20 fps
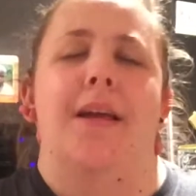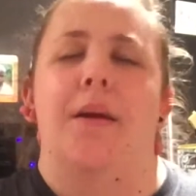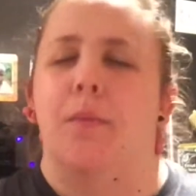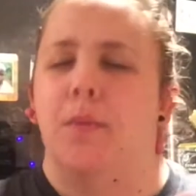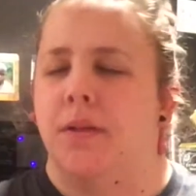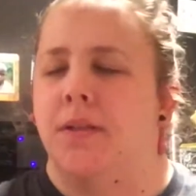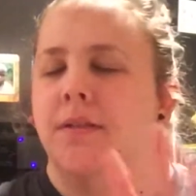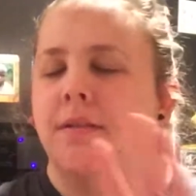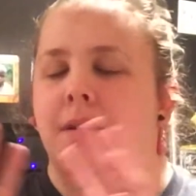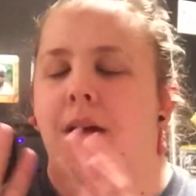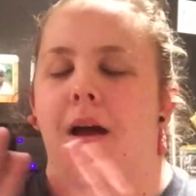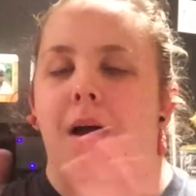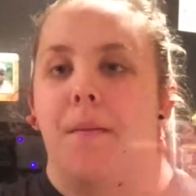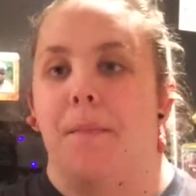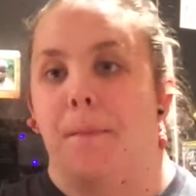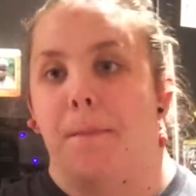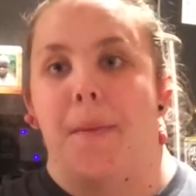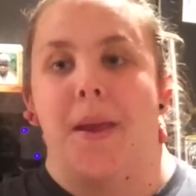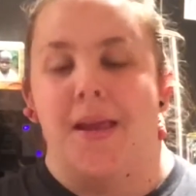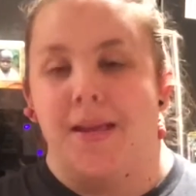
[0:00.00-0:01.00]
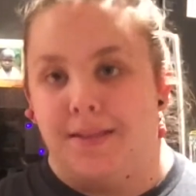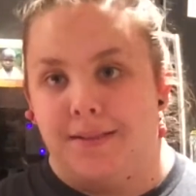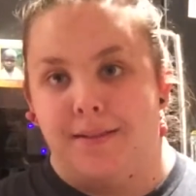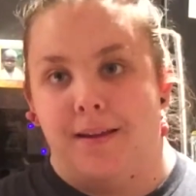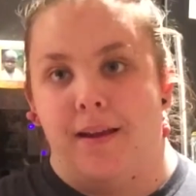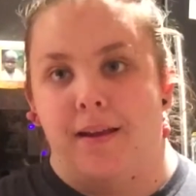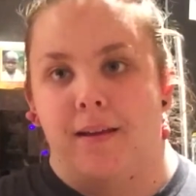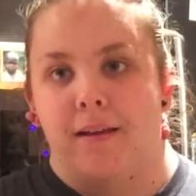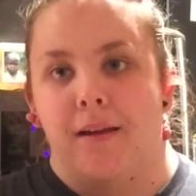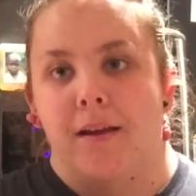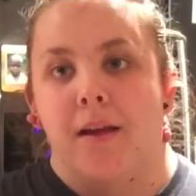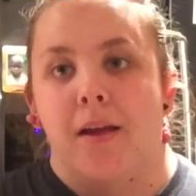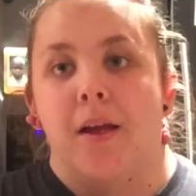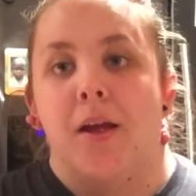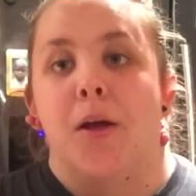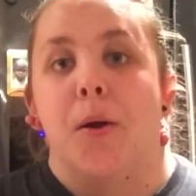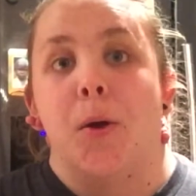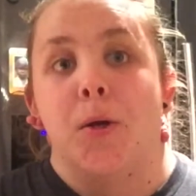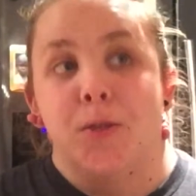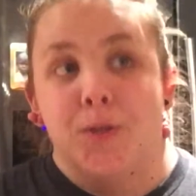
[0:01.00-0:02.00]
It was amazing.
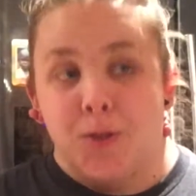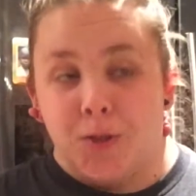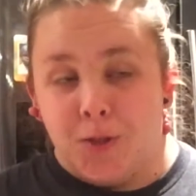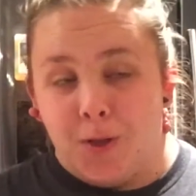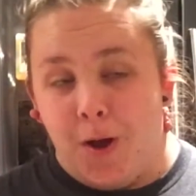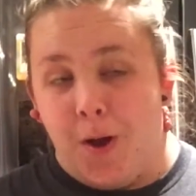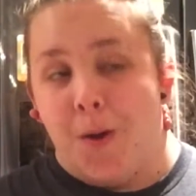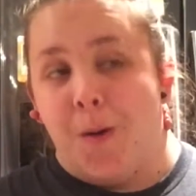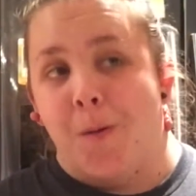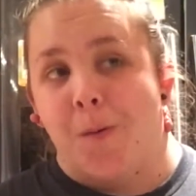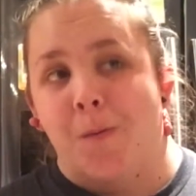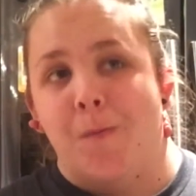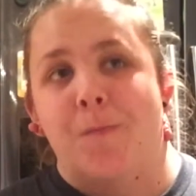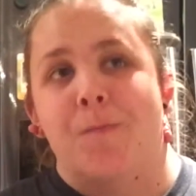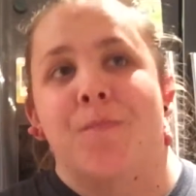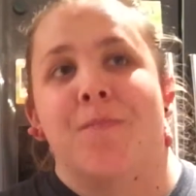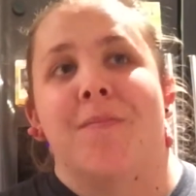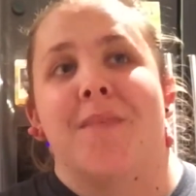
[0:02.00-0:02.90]
So,